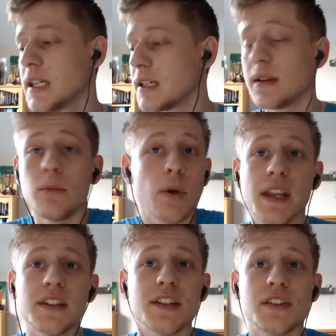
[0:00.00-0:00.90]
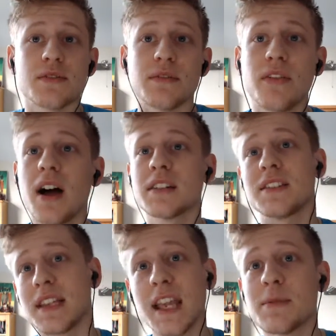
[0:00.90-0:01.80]
Win conditions are in flux, the
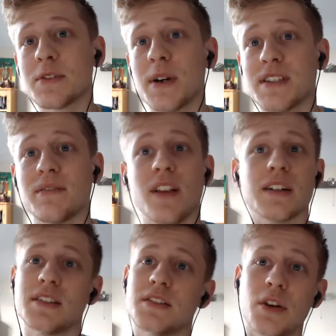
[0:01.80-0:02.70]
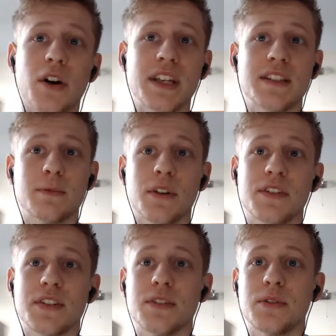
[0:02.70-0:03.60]
game is always in flux, it's not an easy one
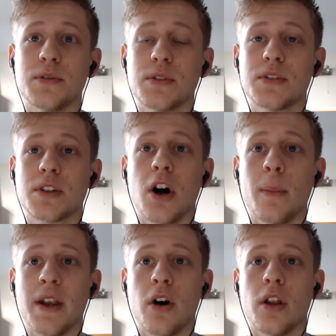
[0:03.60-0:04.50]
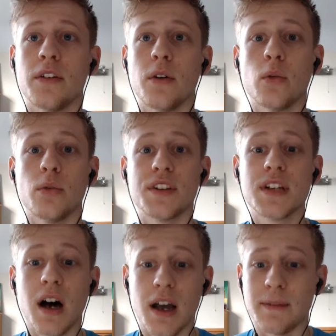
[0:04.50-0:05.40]
to comment on all the
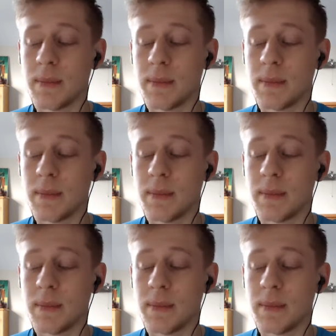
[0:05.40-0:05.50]
time.